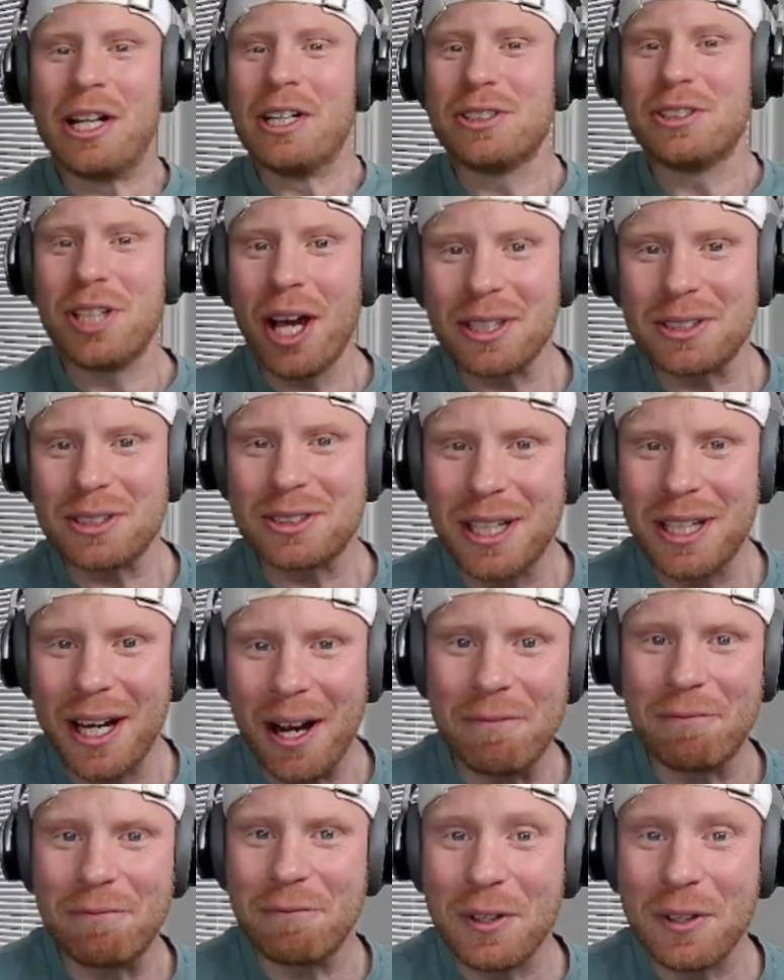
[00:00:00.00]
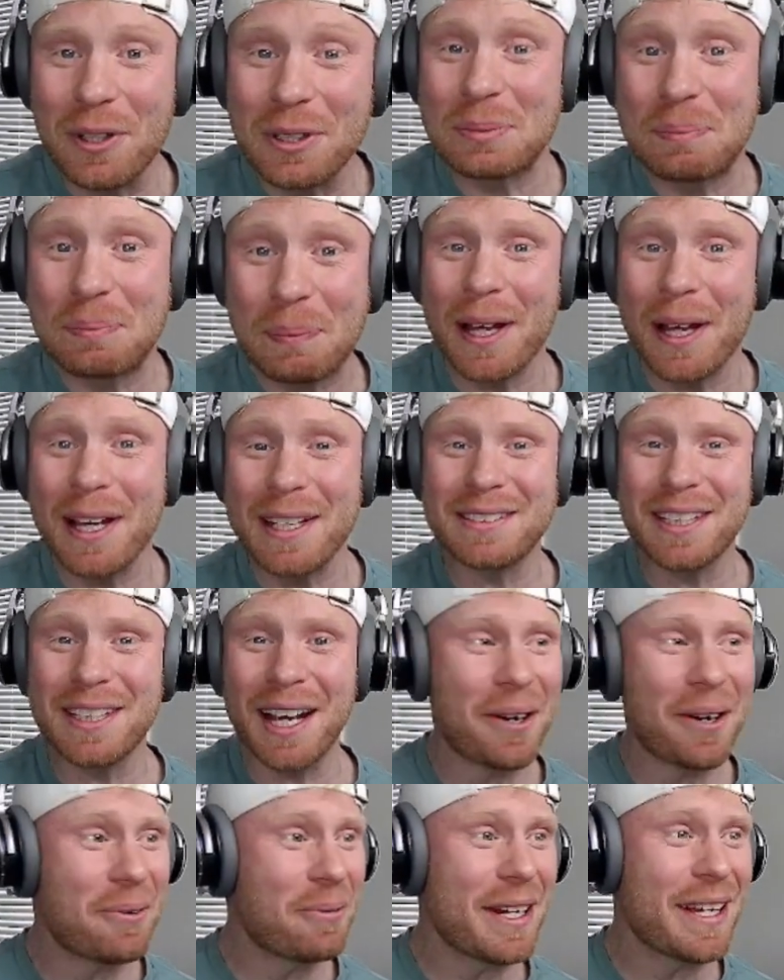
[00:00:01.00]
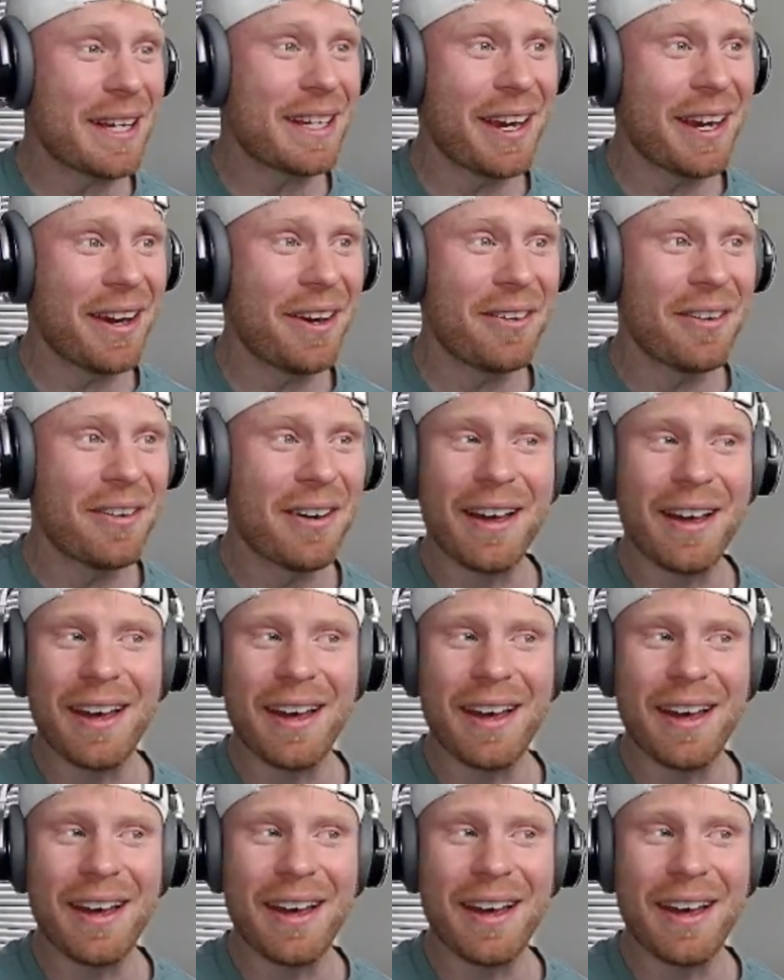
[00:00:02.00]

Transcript: Touchdown first play, Tyreek Hill.